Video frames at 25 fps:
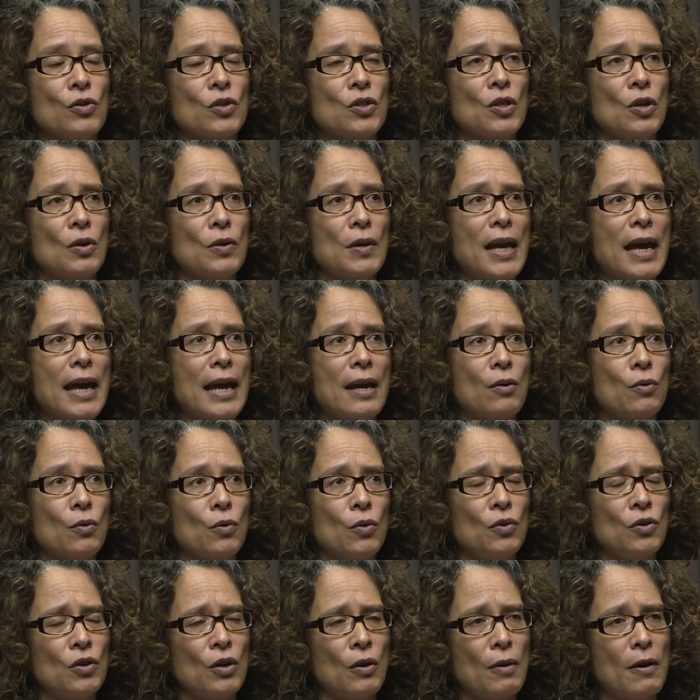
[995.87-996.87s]
So now,
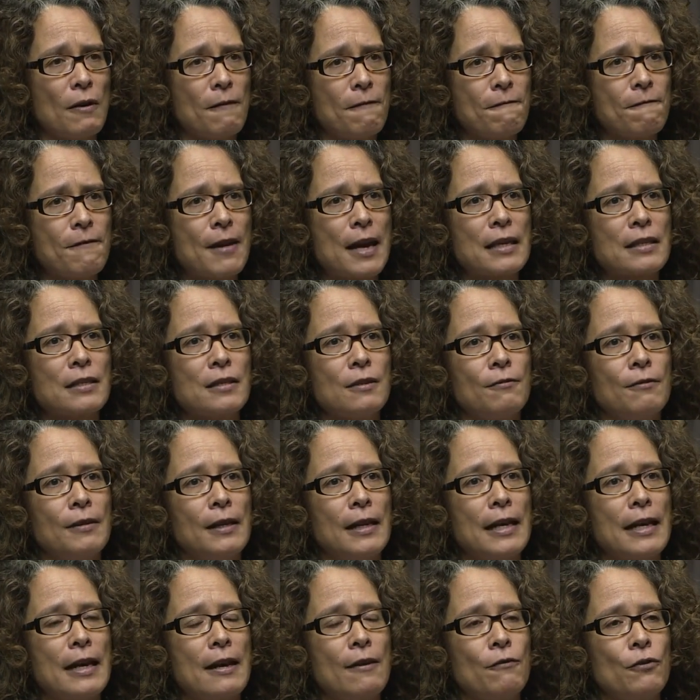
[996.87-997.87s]
you know,
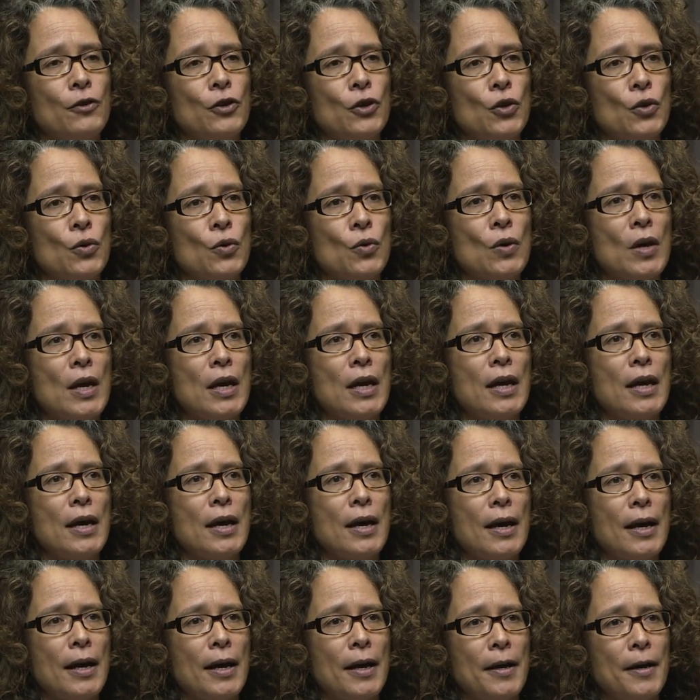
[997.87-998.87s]
effectively, if you
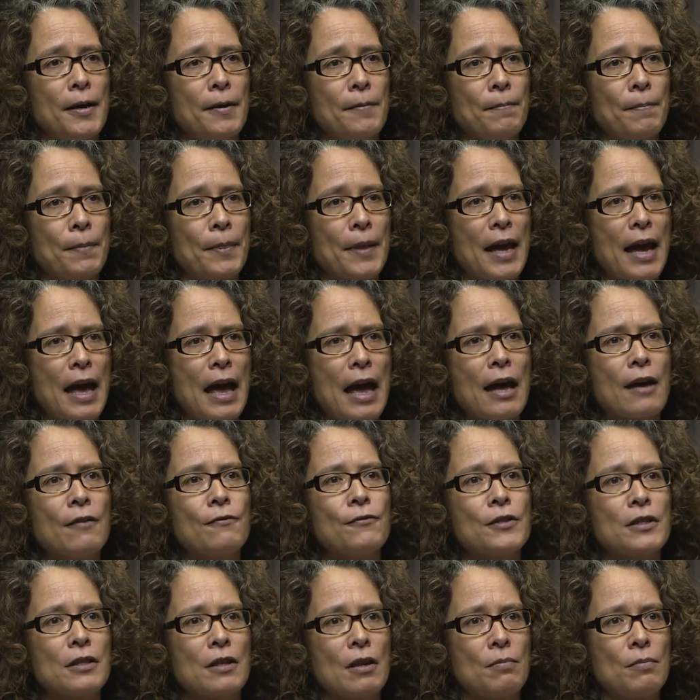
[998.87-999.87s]
have
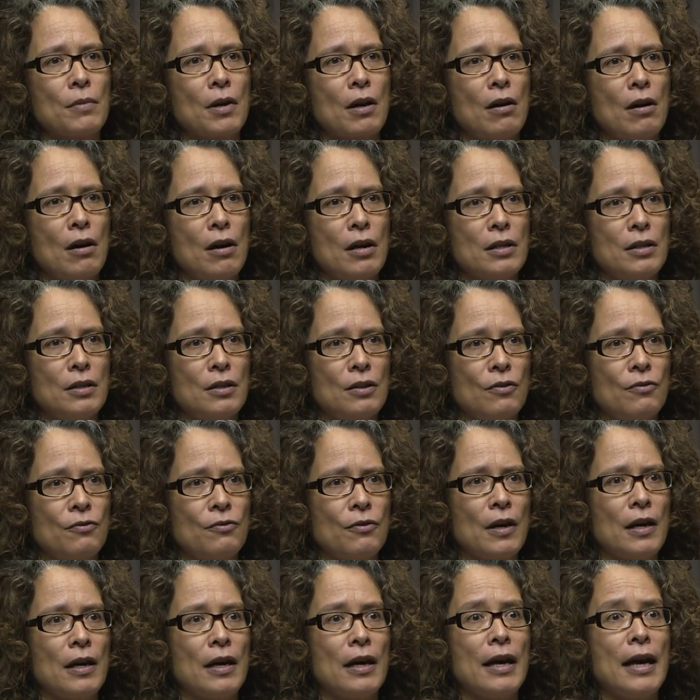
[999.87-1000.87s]
some kind of
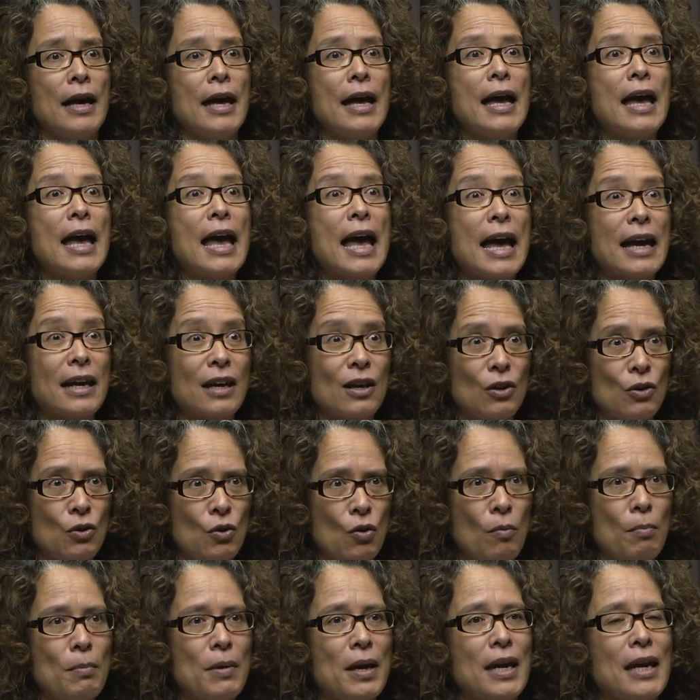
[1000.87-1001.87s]

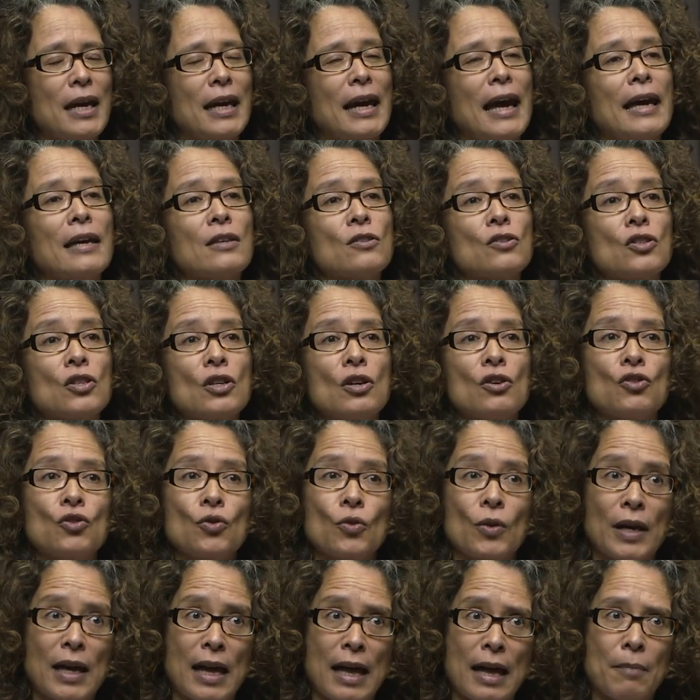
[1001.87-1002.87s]
economic and
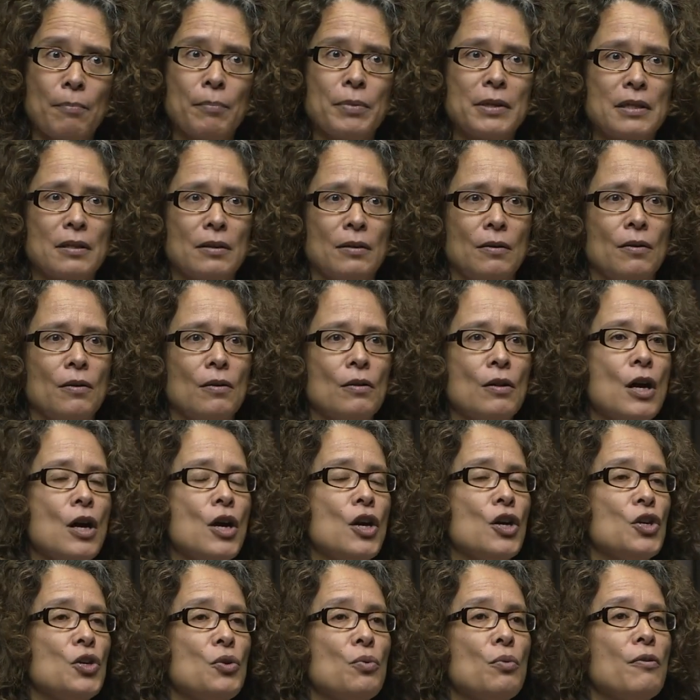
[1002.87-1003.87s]
social capital,
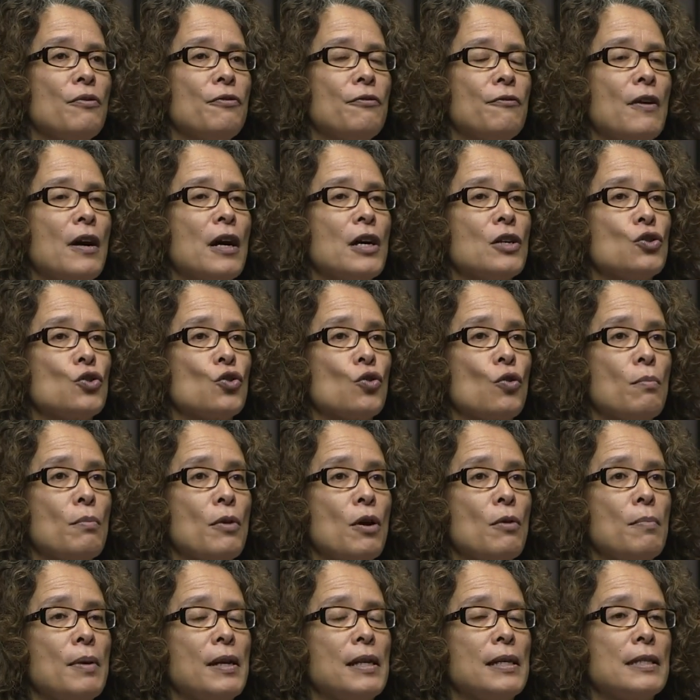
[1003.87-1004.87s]
you will find your
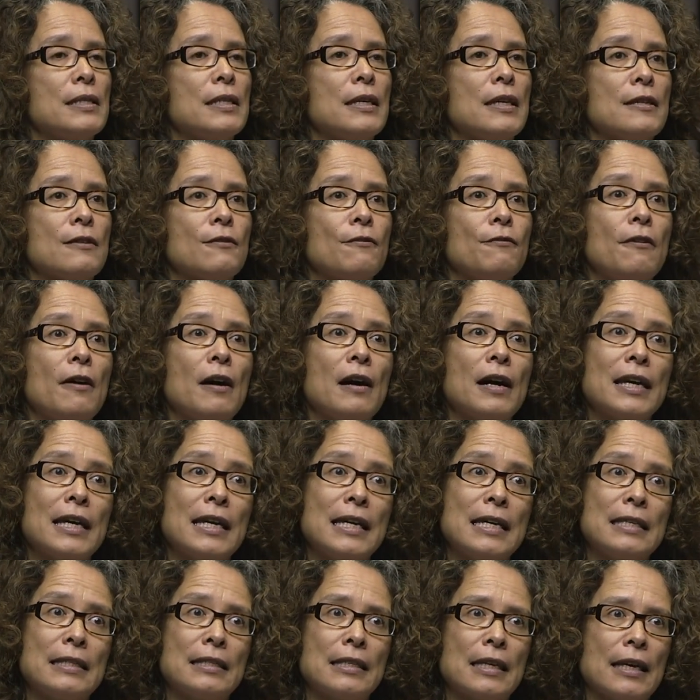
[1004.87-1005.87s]
mobility is far
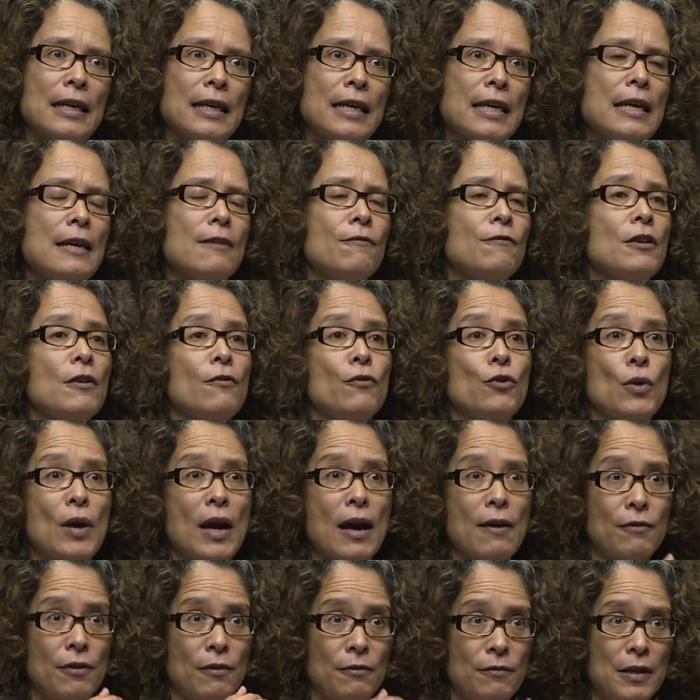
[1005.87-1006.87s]
easier, even if you
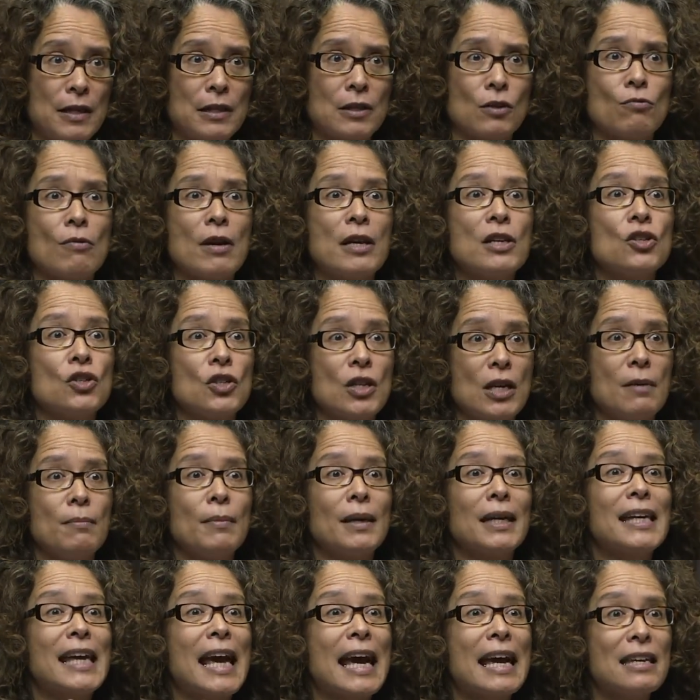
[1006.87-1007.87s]
have a visa regime
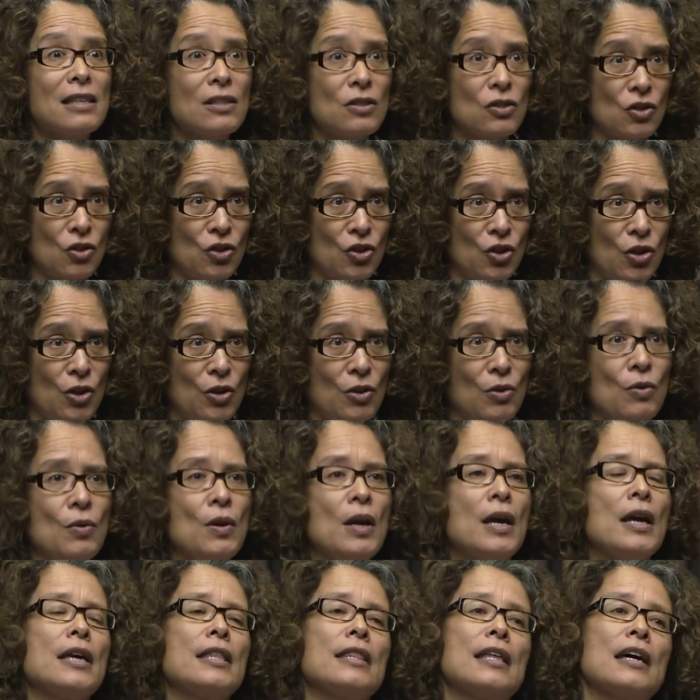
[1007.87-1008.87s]
against you,
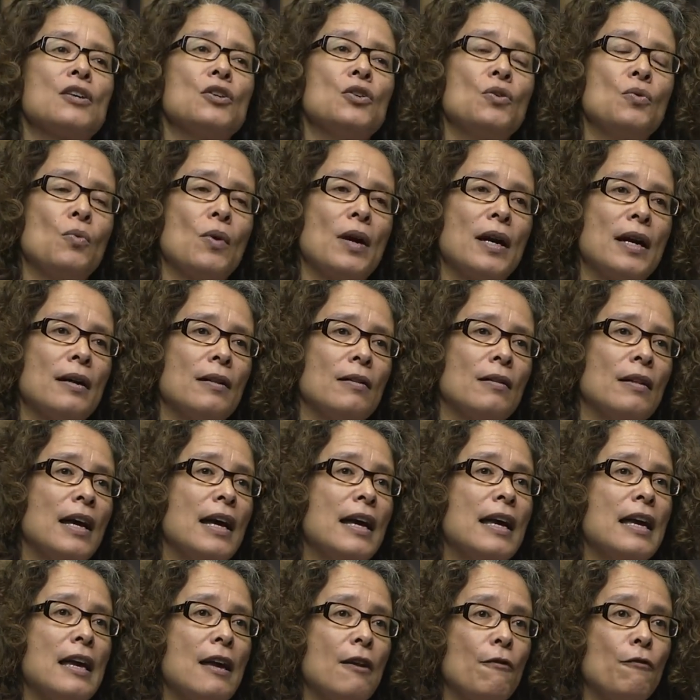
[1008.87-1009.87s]
than you will
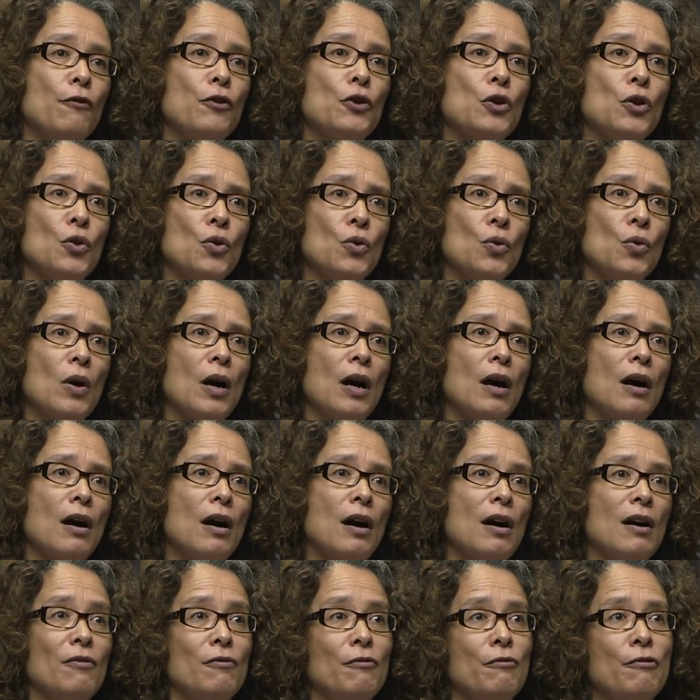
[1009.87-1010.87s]
if you
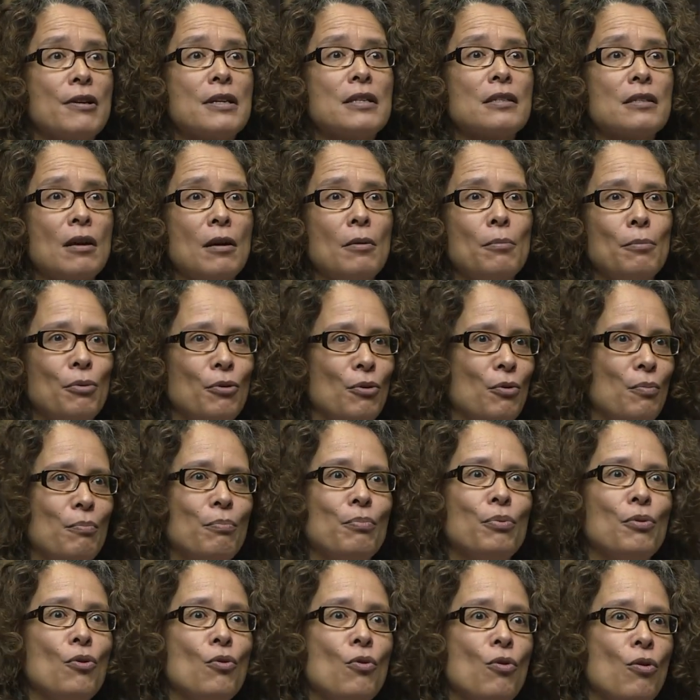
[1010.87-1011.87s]
are, for example,
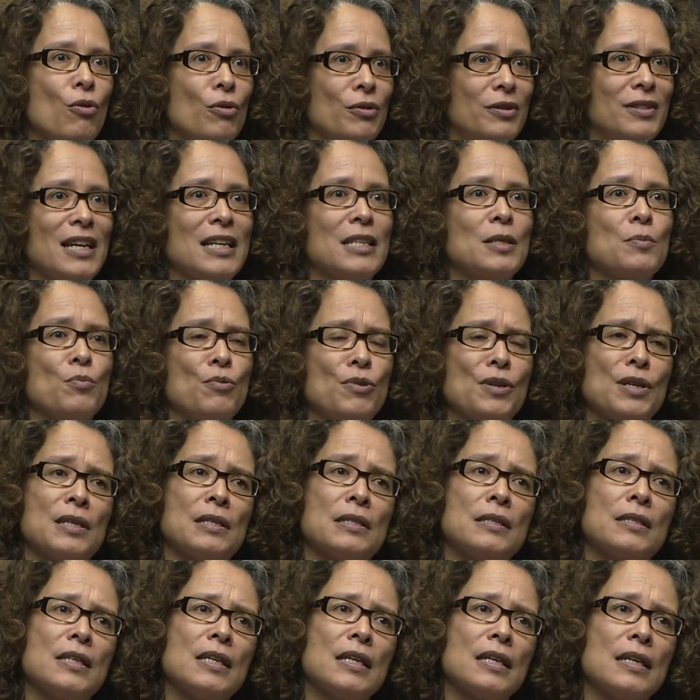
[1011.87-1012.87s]
poor, desperate
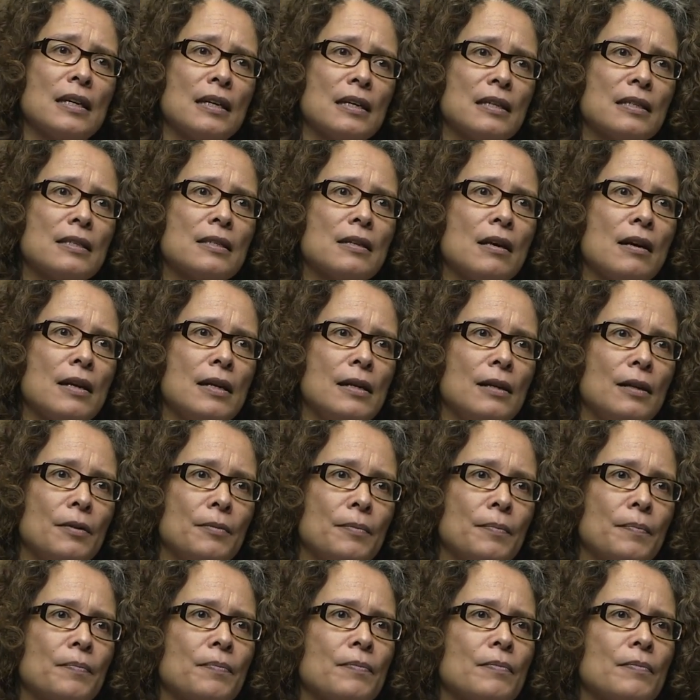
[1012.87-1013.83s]
and seeking asylum.